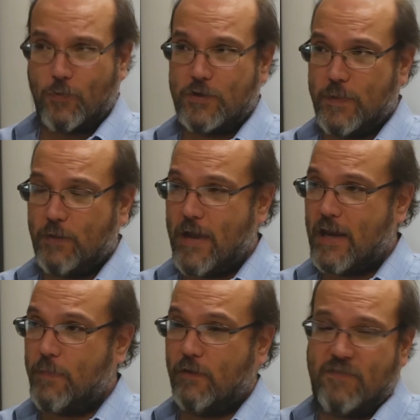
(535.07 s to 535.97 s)
which means we had
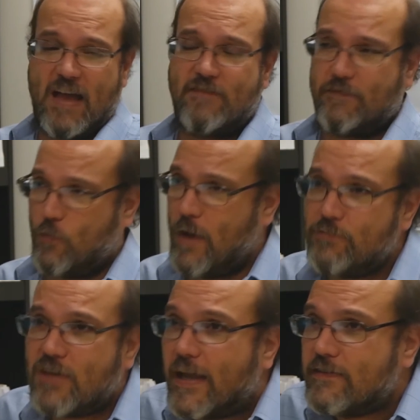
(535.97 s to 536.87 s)
to build five different
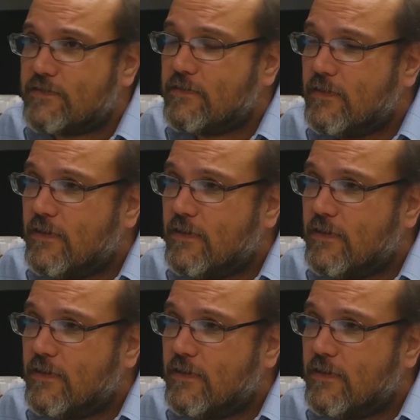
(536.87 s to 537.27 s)
websites.